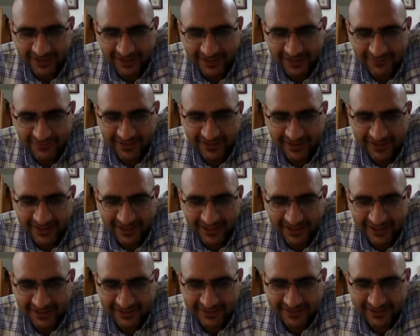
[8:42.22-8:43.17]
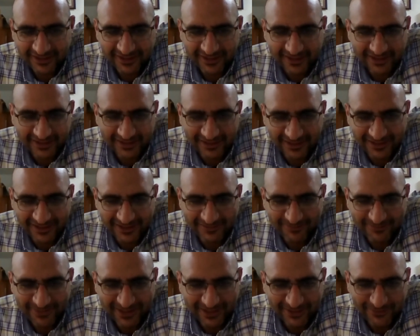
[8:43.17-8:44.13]
leaving the Knesset
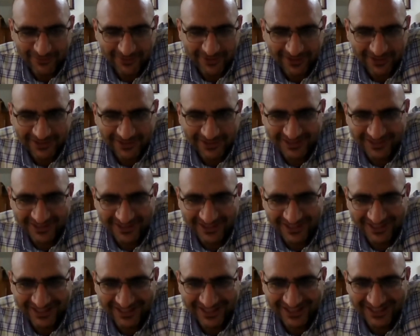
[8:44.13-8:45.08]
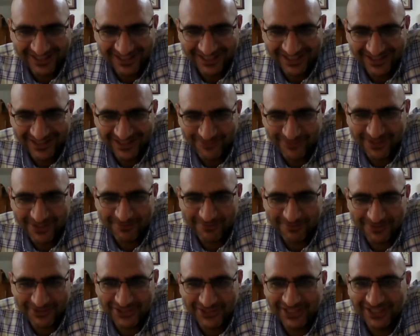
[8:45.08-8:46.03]
and being with us. We
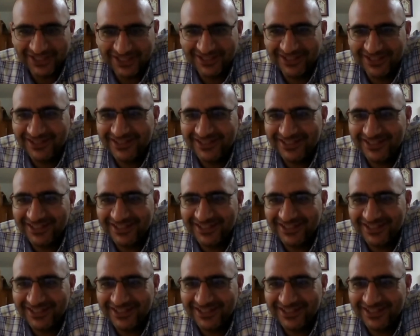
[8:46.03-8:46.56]
appreciate it.